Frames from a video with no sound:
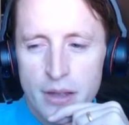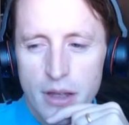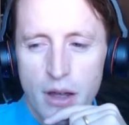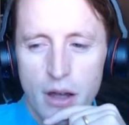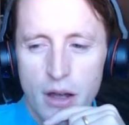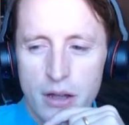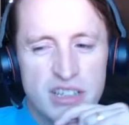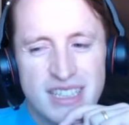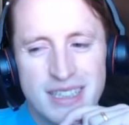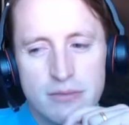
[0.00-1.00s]
uh,
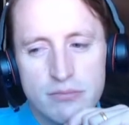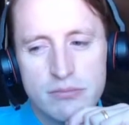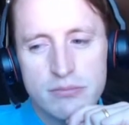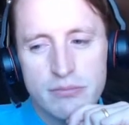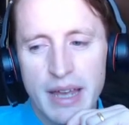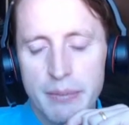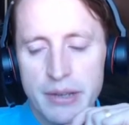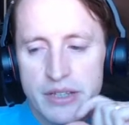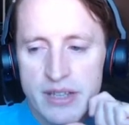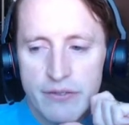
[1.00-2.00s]

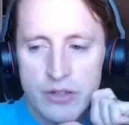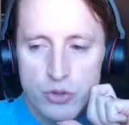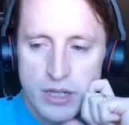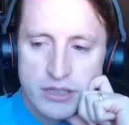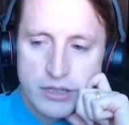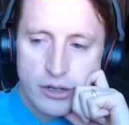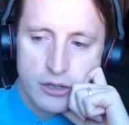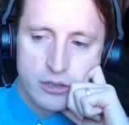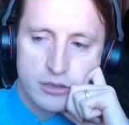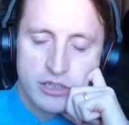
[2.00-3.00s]
maybe 720
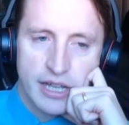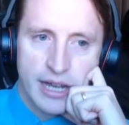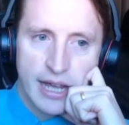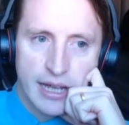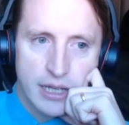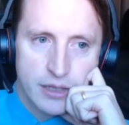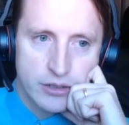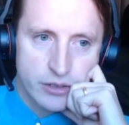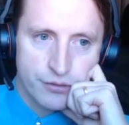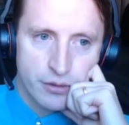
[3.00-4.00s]
or 1080
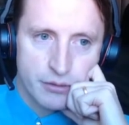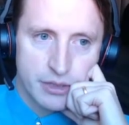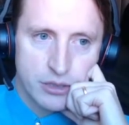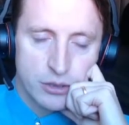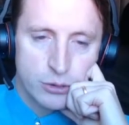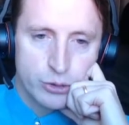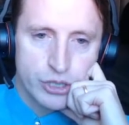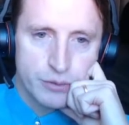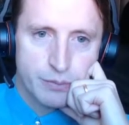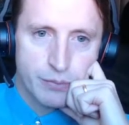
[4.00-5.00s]
just for
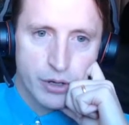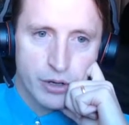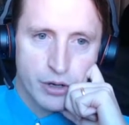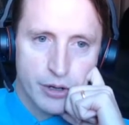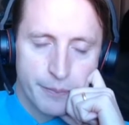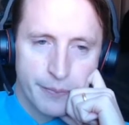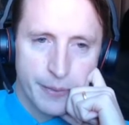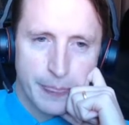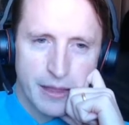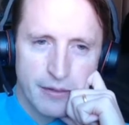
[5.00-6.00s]
resolution, but
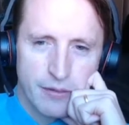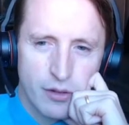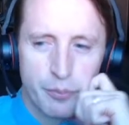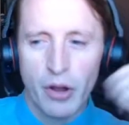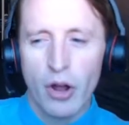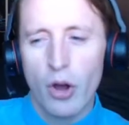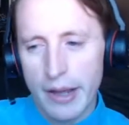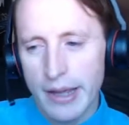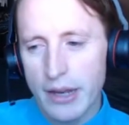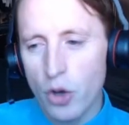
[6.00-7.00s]

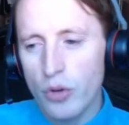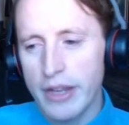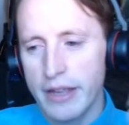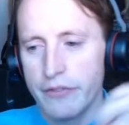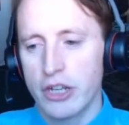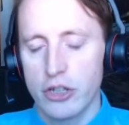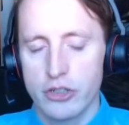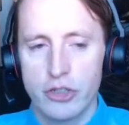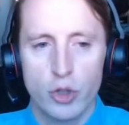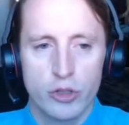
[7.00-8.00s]
again only if it
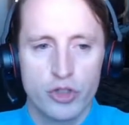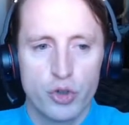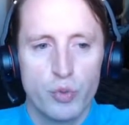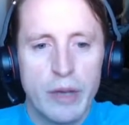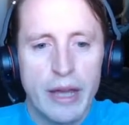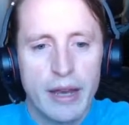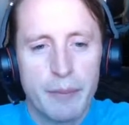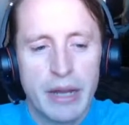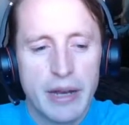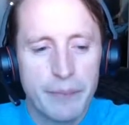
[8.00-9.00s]
doesn't look too weird.
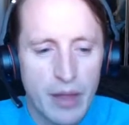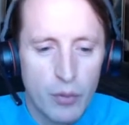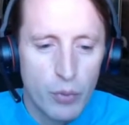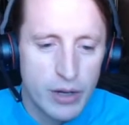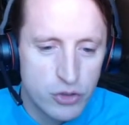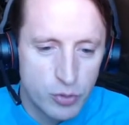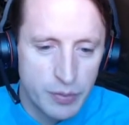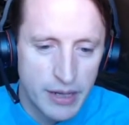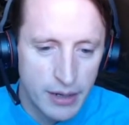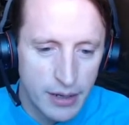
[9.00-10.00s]
But I want it to
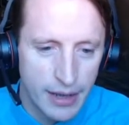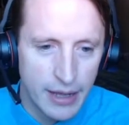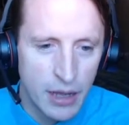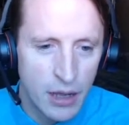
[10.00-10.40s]
be like